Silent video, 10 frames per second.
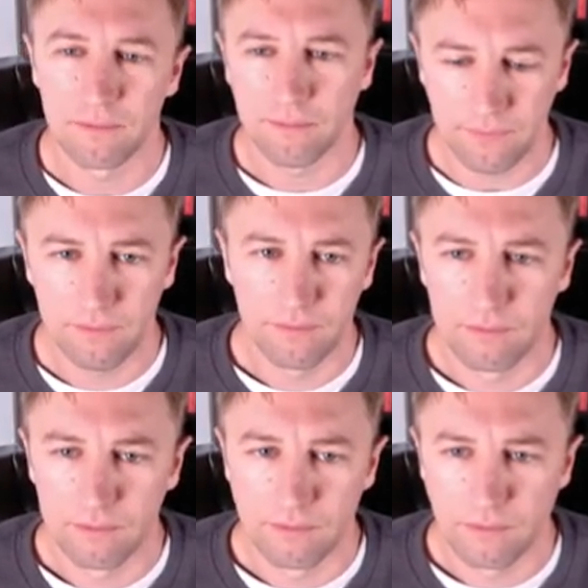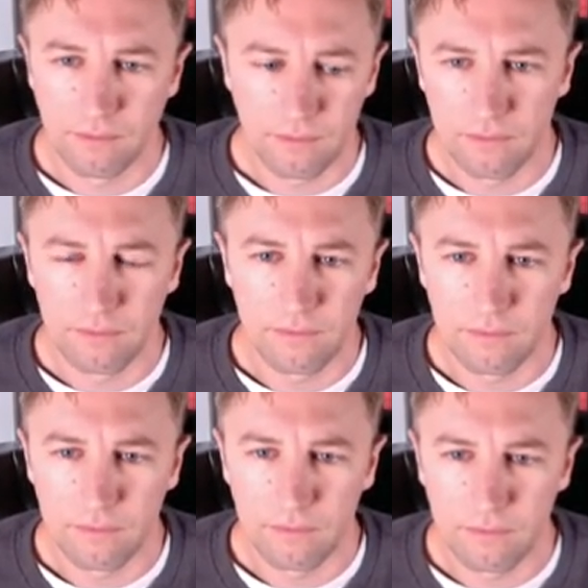
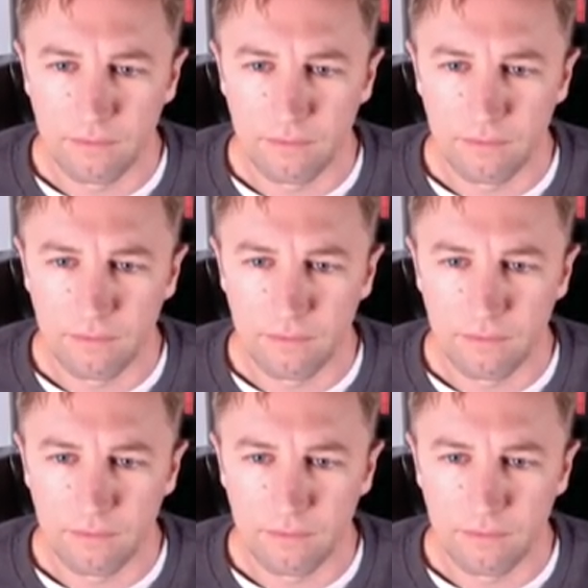No one is speaking in this clip.